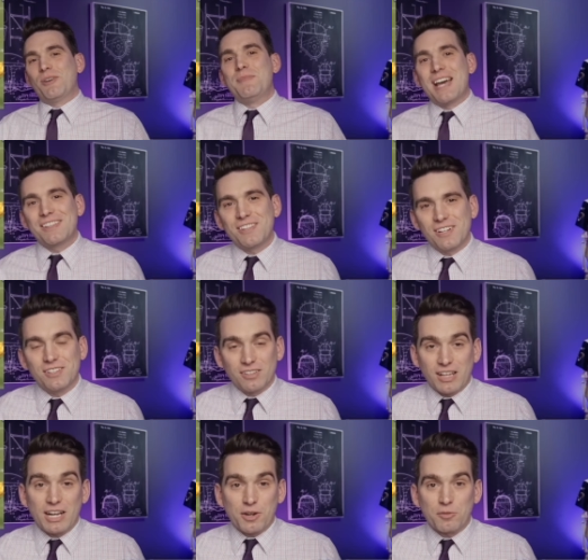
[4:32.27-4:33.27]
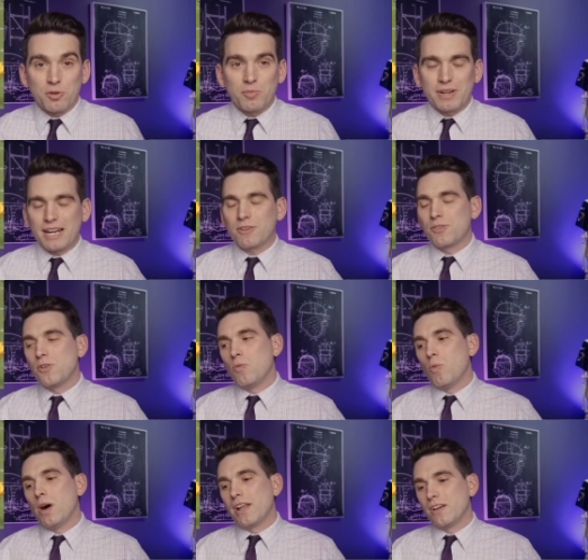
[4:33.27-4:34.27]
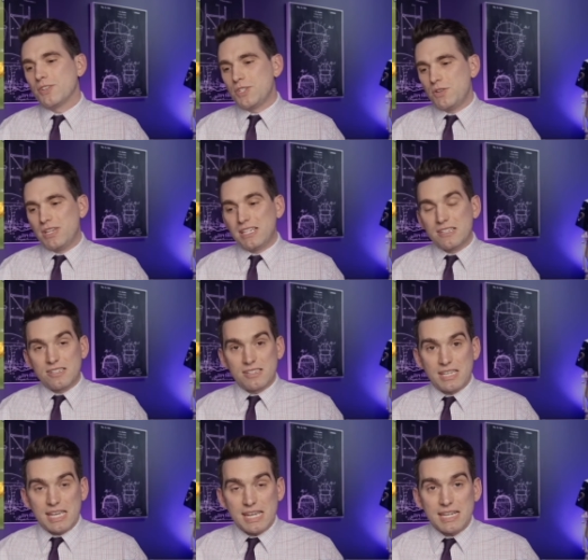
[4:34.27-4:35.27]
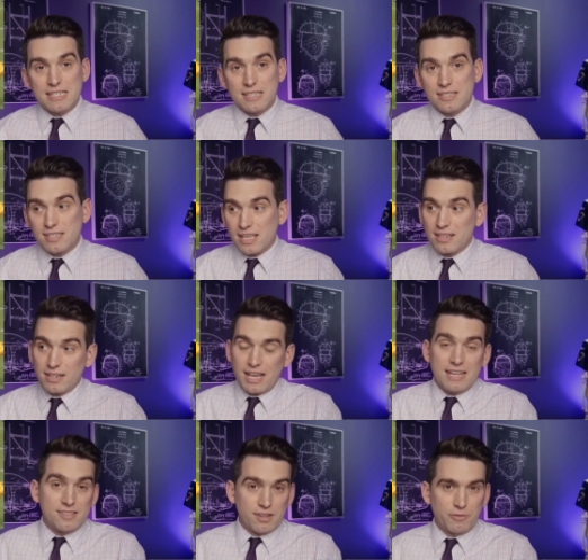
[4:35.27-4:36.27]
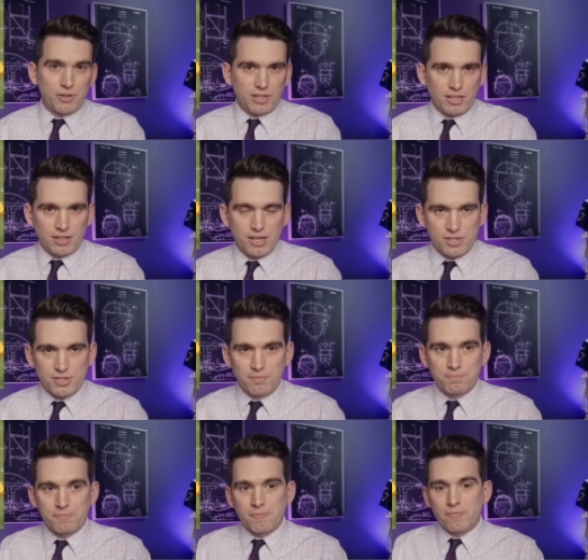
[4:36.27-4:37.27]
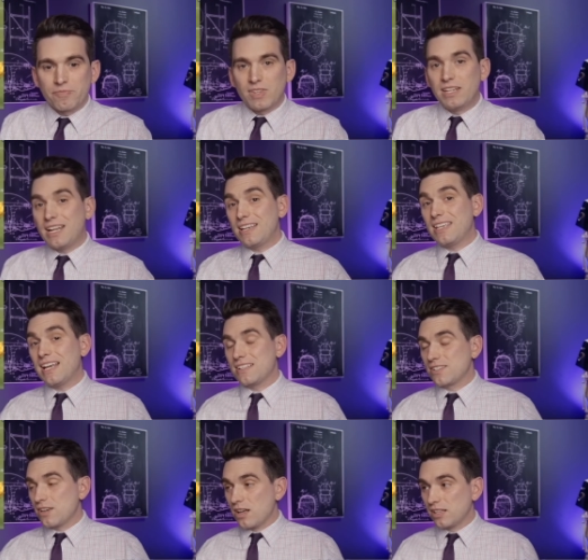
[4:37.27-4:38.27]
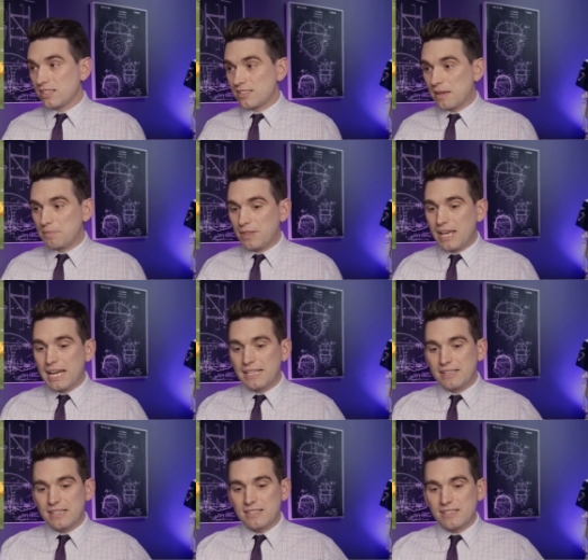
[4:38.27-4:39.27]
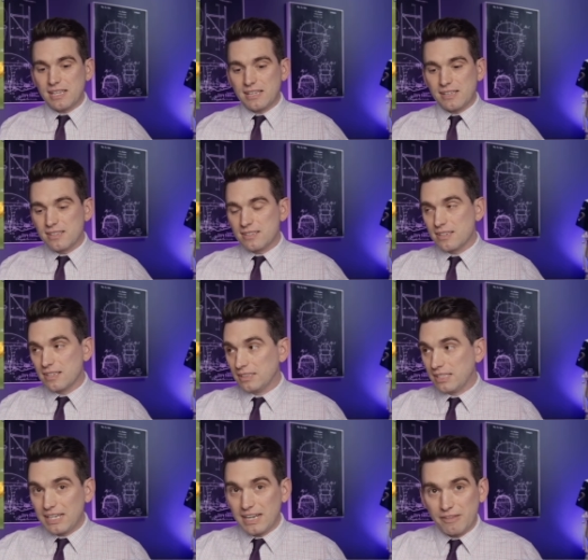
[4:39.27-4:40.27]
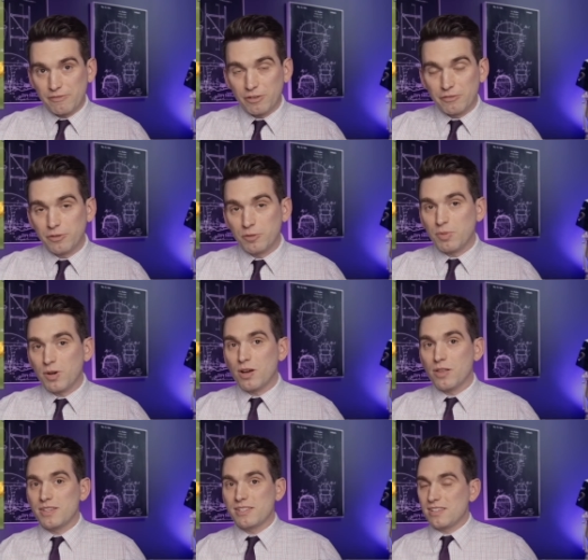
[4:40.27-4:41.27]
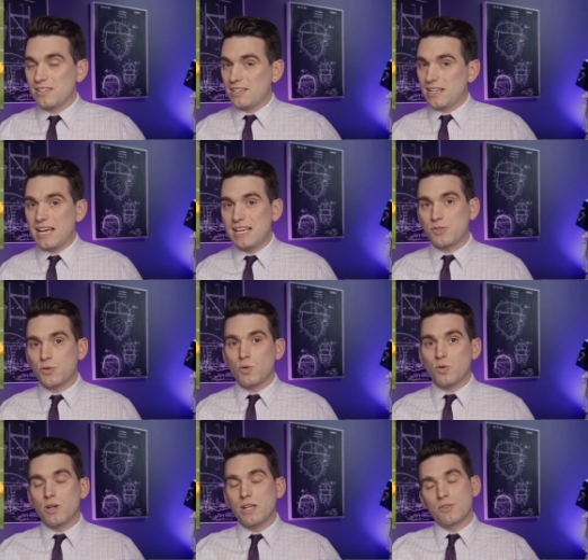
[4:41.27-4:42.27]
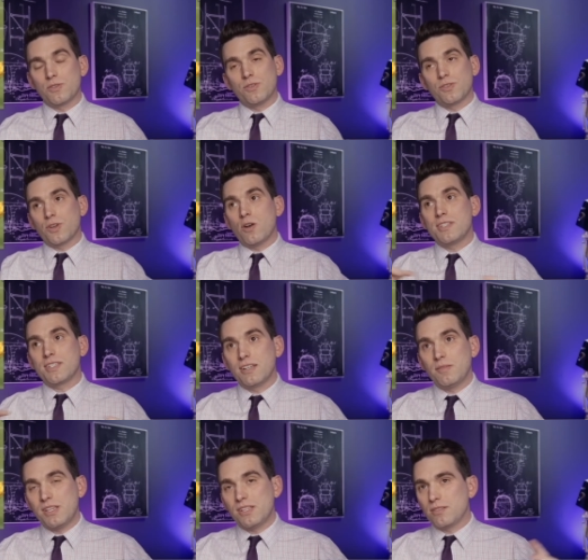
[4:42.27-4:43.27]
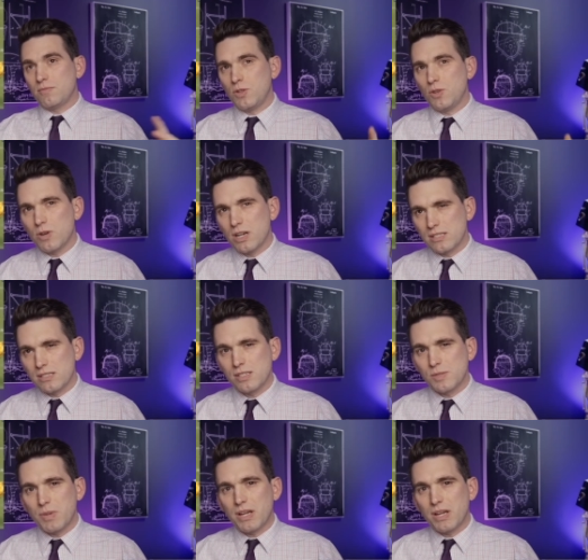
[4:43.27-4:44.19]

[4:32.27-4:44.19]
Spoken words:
I'm not there in the locker room, but I don't know what else you need to see to say that a guy suffered a concussion. Now, yes, I'll accept that this is elite NFL football. This isn't high school, and so there's always going to be some nuances.